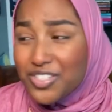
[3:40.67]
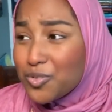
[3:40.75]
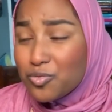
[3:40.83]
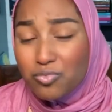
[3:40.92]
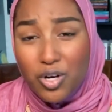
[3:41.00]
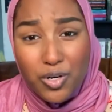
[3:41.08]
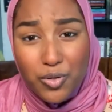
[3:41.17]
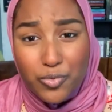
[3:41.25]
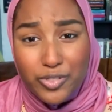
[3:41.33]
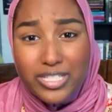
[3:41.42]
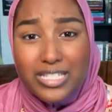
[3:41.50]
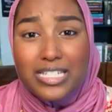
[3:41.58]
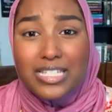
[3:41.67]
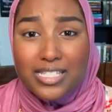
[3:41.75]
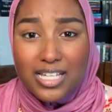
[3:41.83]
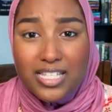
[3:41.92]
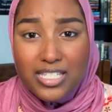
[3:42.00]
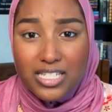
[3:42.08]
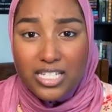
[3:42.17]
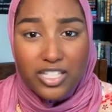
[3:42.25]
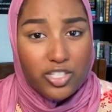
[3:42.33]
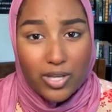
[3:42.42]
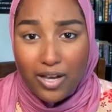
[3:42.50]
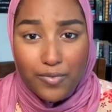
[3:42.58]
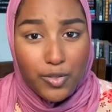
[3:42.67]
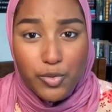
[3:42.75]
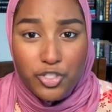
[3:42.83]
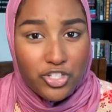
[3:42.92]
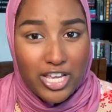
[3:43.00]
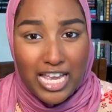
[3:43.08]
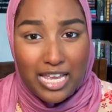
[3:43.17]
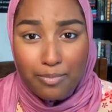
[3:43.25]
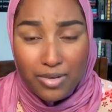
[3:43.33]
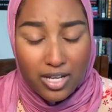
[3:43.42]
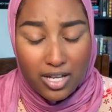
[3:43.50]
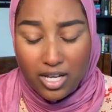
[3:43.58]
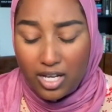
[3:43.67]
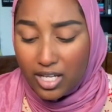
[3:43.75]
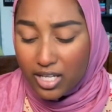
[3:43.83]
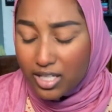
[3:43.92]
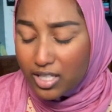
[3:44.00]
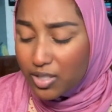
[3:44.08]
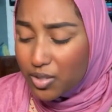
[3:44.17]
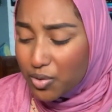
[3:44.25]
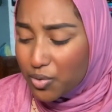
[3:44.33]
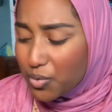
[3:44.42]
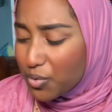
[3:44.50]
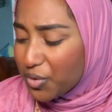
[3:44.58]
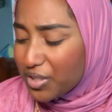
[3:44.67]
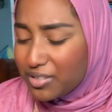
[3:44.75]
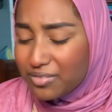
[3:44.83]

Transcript: gross, that's disgusting. Do you have no shame? Ew.